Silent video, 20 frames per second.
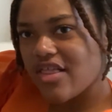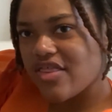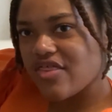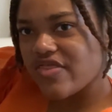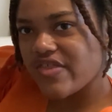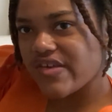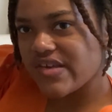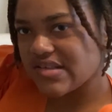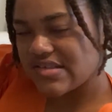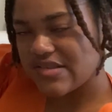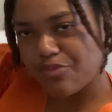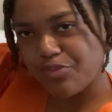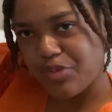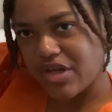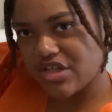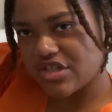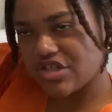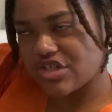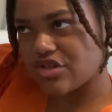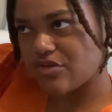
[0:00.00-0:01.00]
this
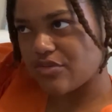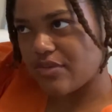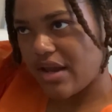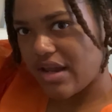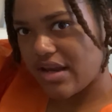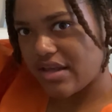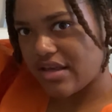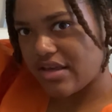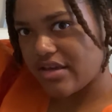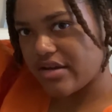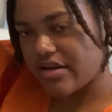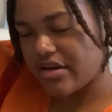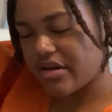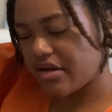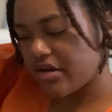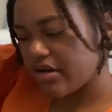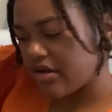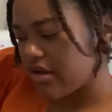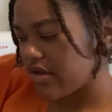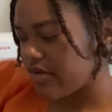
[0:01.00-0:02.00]
picture right here,
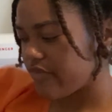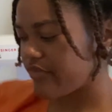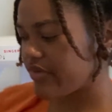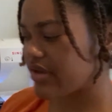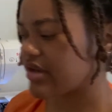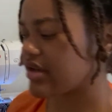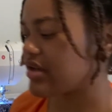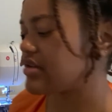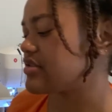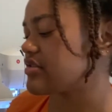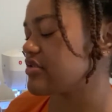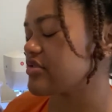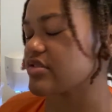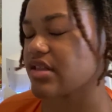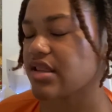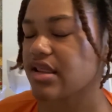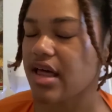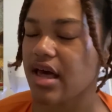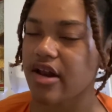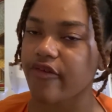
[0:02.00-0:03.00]
because there's
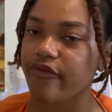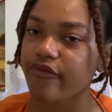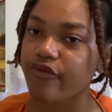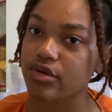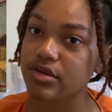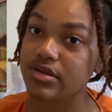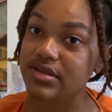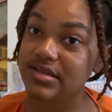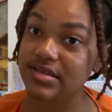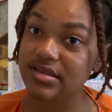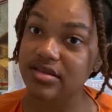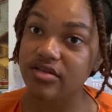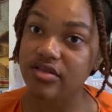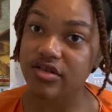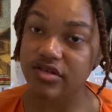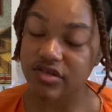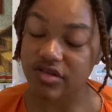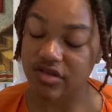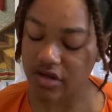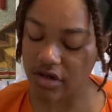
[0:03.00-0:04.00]
a lot of fullness in the
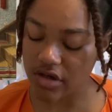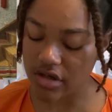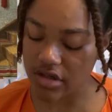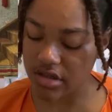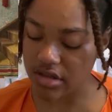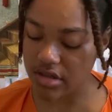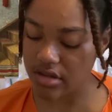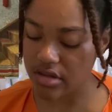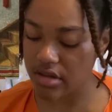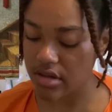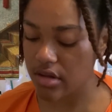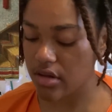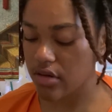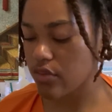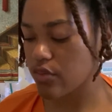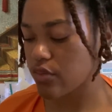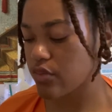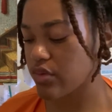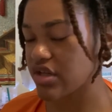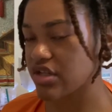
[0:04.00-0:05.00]
skirt,
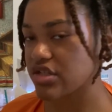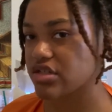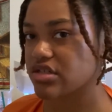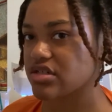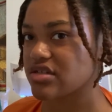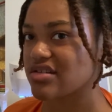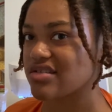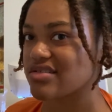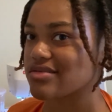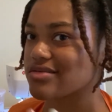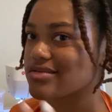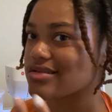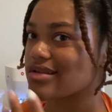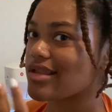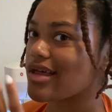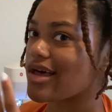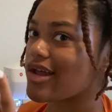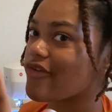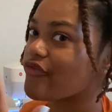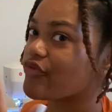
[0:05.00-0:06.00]
which, since there's a
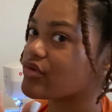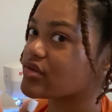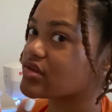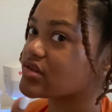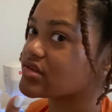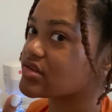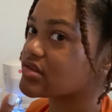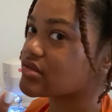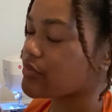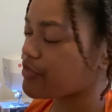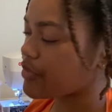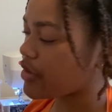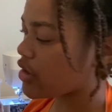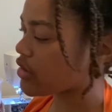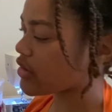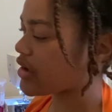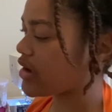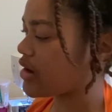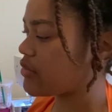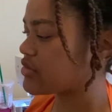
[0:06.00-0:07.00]
lot of fullness in the
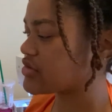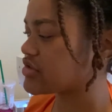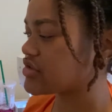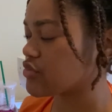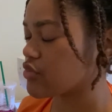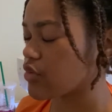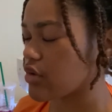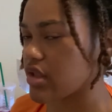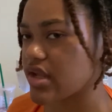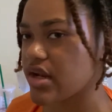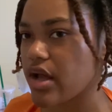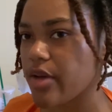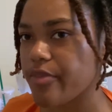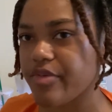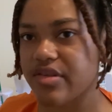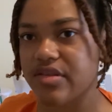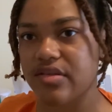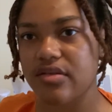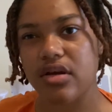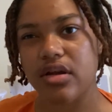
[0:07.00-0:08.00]
ball gown, once you roll it up,
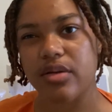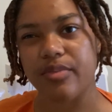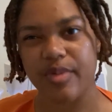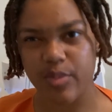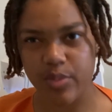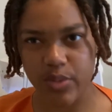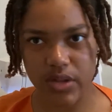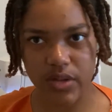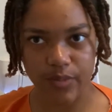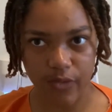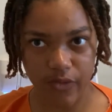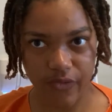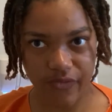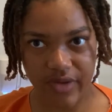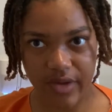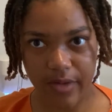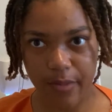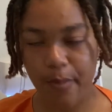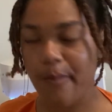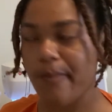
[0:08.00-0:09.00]
it's still going to be pretty
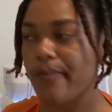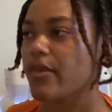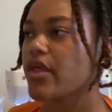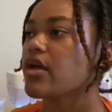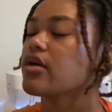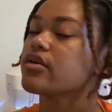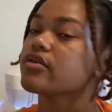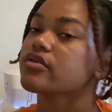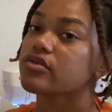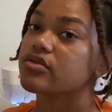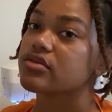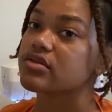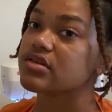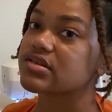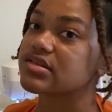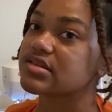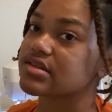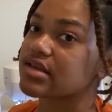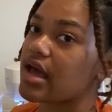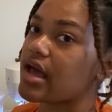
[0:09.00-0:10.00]
poofy. So
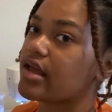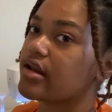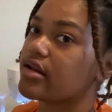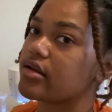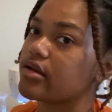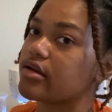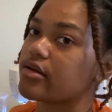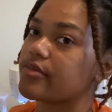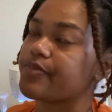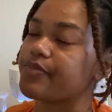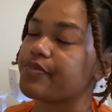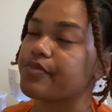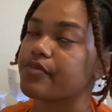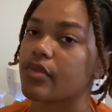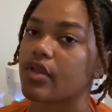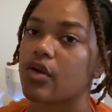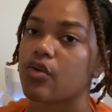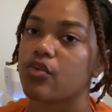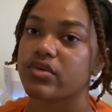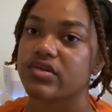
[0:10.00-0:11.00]
this kind of
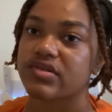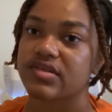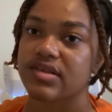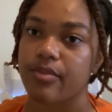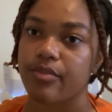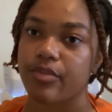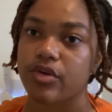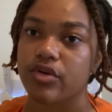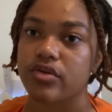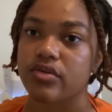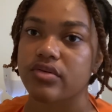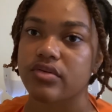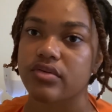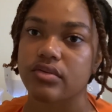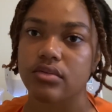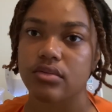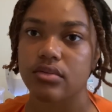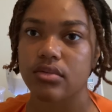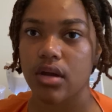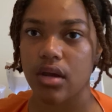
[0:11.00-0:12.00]
resembles
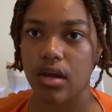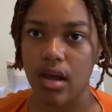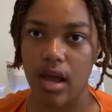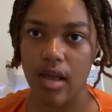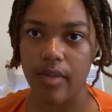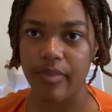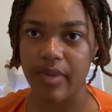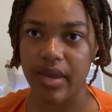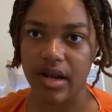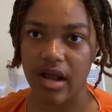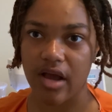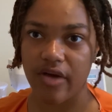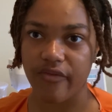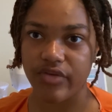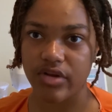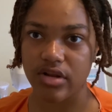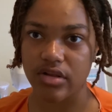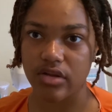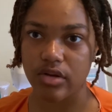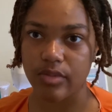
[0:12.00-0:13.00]
a maid
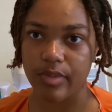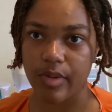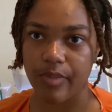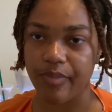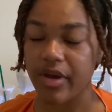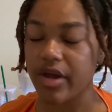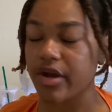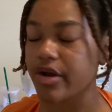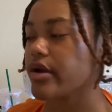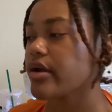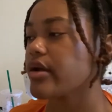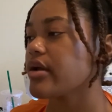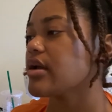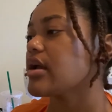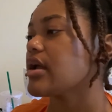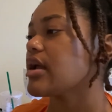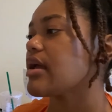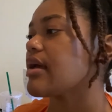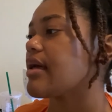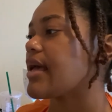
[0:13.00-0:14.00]
outfit a little bit better,
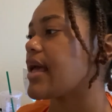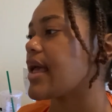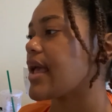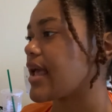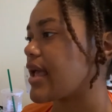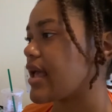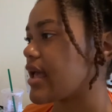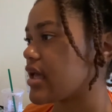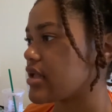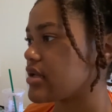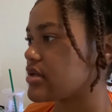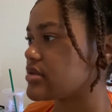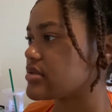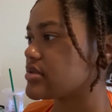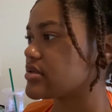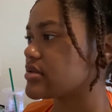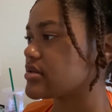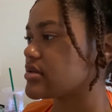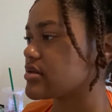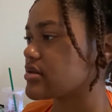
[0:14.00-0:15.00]
and
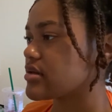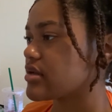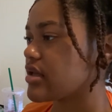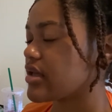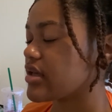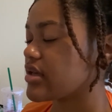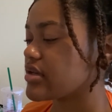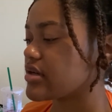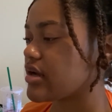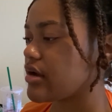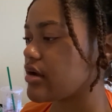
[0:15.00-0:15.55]
it